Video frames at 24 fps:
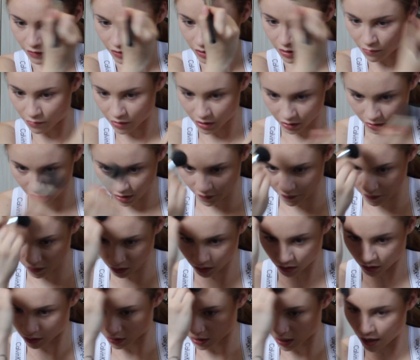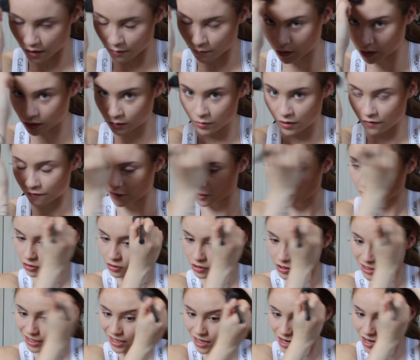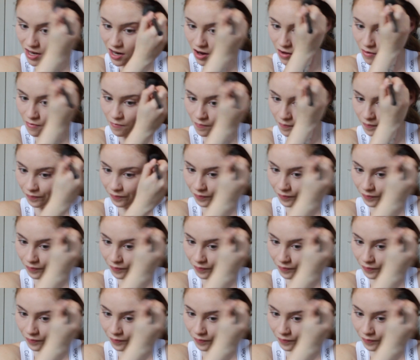For some reason I feel like this kind of makes my freckles stand out